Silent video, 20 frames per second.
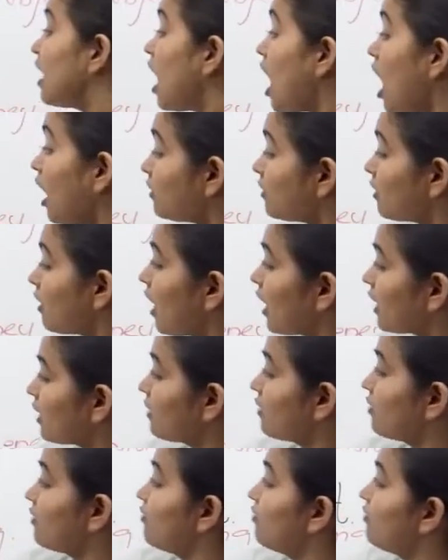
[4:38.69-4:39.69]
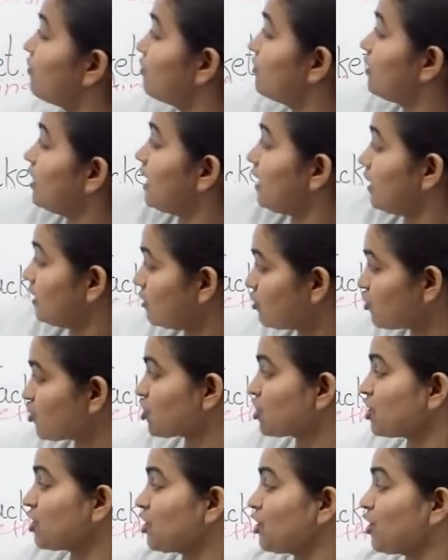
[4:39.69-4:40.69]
unlike these,